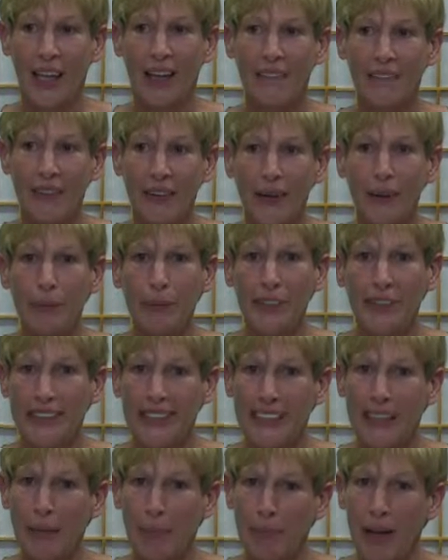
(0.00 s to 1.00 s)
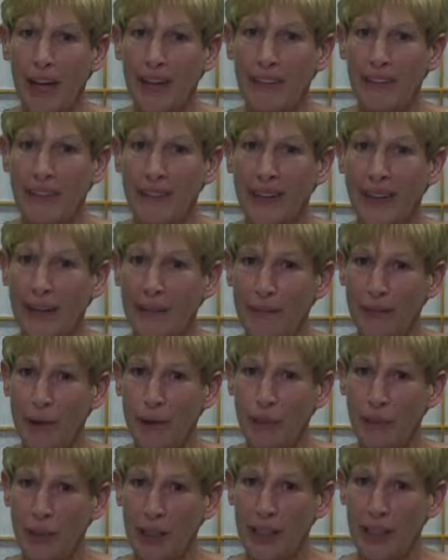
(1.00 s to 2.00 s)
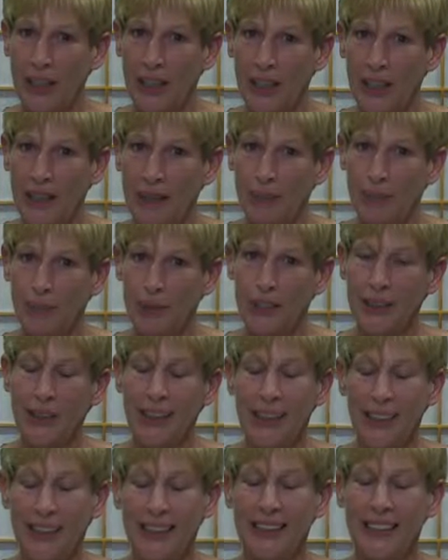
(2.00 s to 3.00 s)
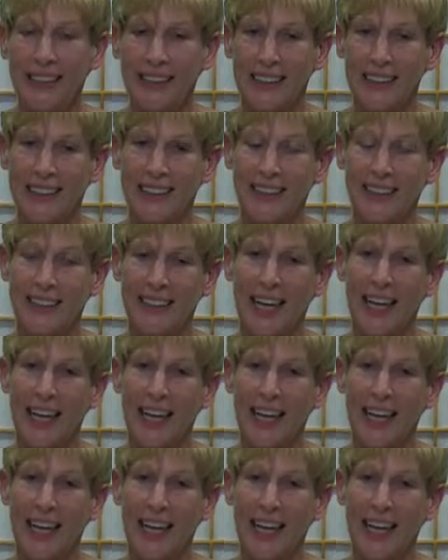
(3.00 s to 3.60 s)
If you're able to step back from that for a minute and put it at a distance